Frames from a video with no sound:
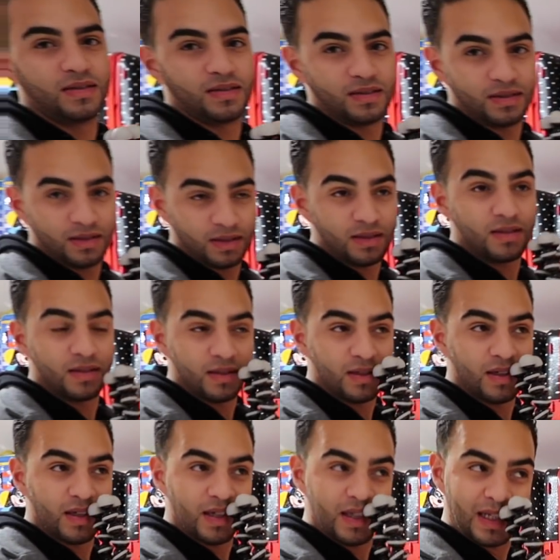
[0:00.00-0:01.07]
is
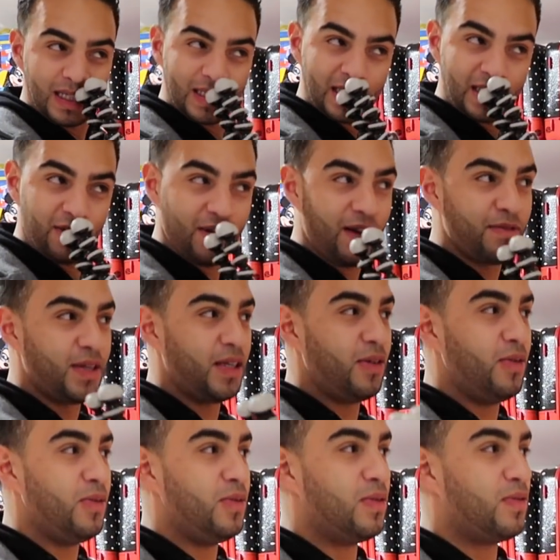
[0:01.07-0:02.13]
Stanley. That's the director they
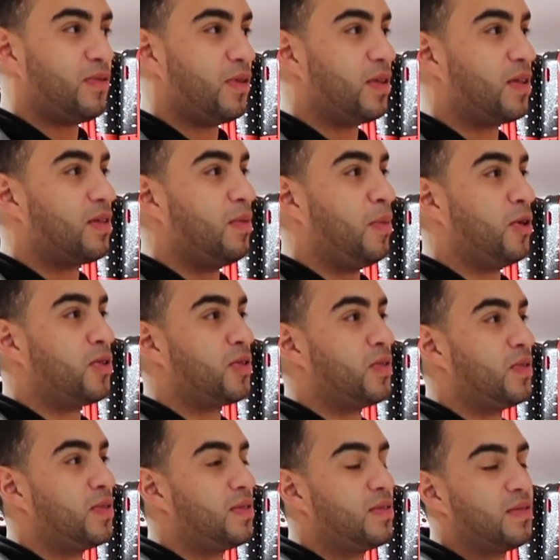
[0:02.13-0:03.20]
use for the
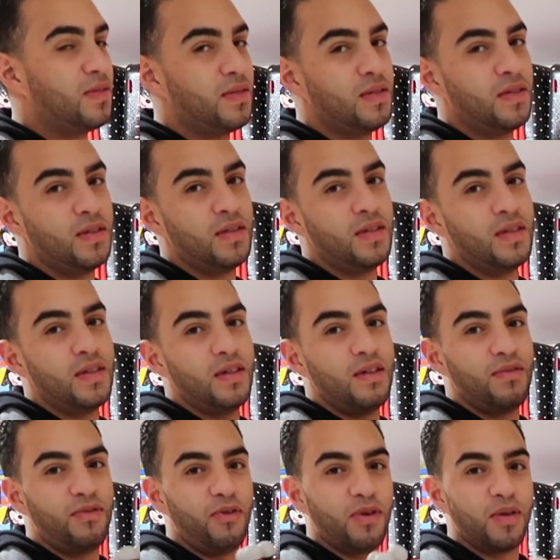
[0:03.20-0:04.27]
commercials,
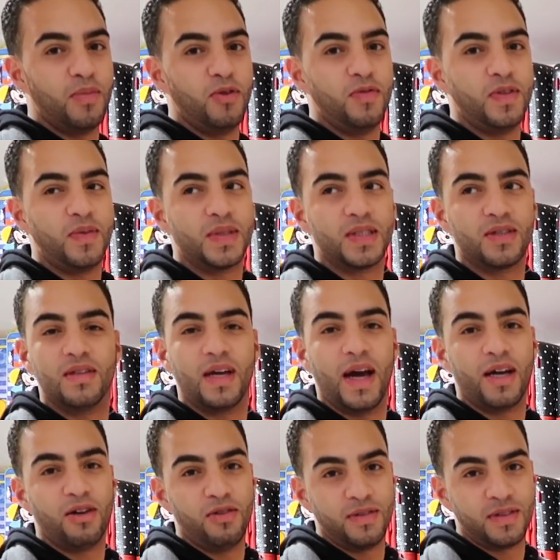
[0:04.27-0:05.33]
for the movie, The
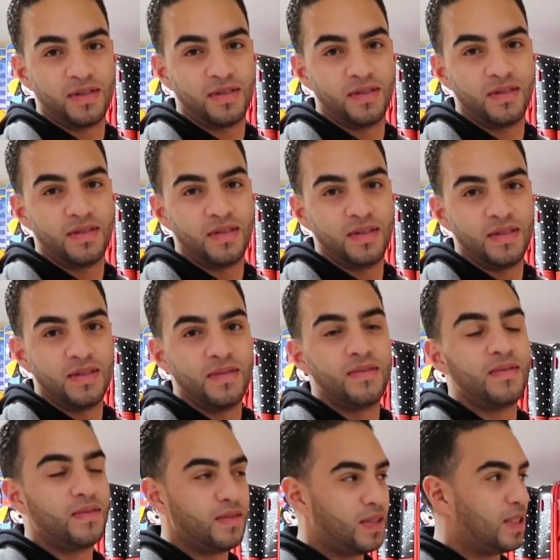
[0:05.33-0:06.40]
Hangover.
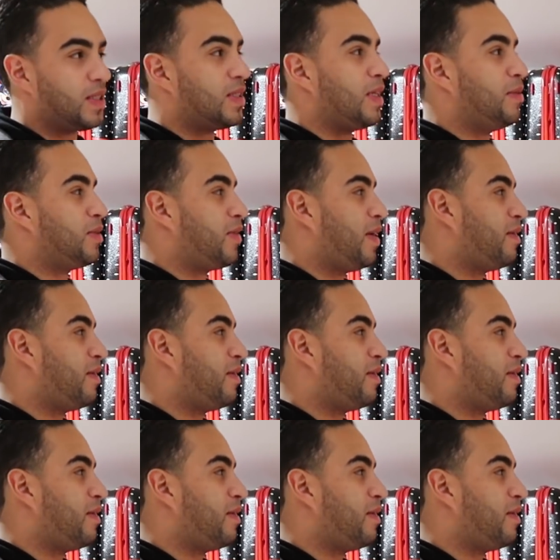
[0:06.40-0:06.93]
Yeah. Same